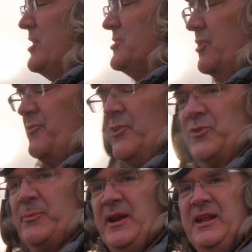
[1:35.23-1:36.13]
So if they're
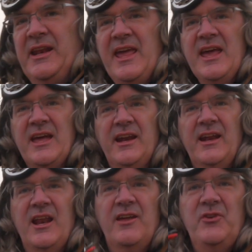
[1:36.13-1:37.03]
spinning in,
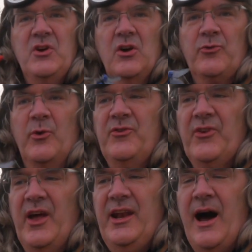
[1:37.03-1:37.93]
and if you go towards
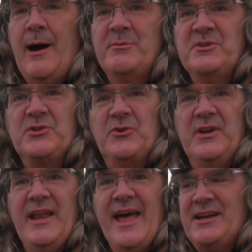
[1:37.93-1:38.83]
an object or
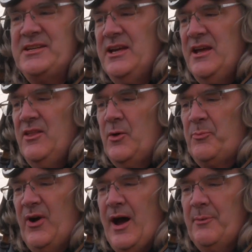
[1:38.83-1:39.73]
net, the
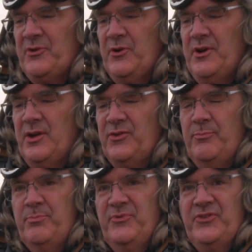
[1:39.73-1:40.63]
props are going to
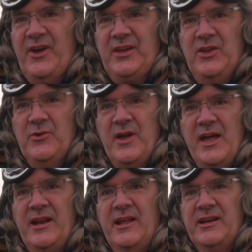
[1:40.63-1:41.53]
suck you
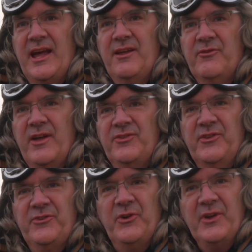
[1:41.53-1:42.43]
in and kind of,
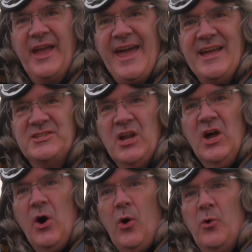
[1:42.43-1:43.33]
since they're engaged,
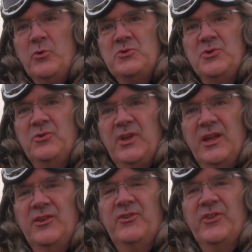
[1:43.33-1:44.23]
hold you
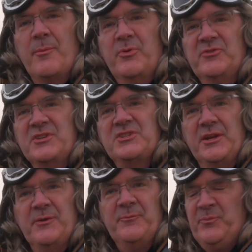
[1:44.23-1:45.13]
into that position.